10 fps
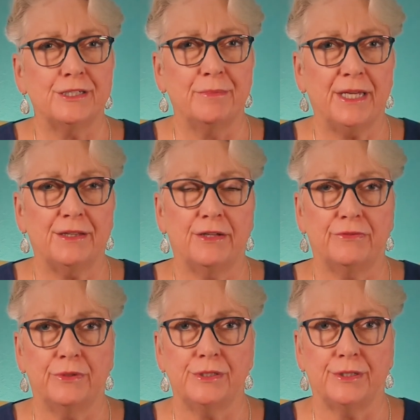to make that
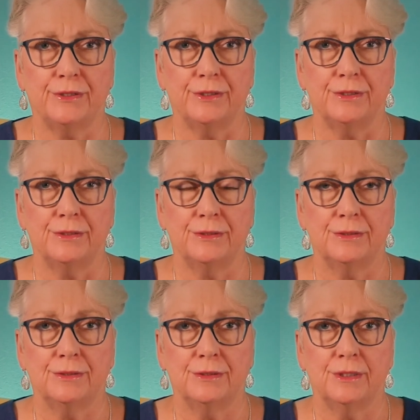voice heard.
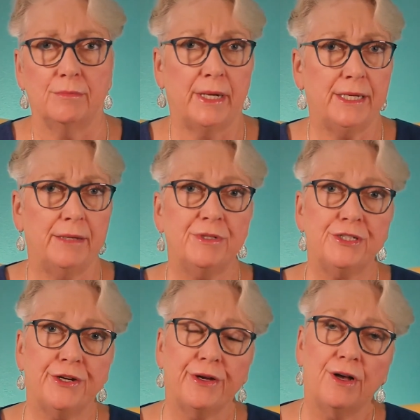My name is
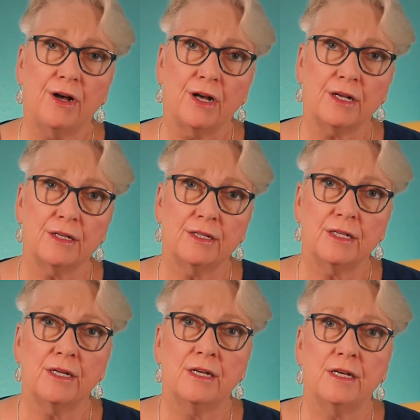Sheri Hawk.
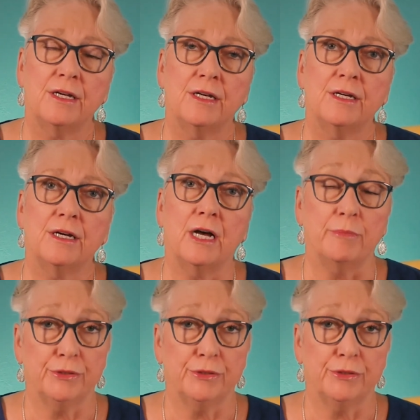I'm a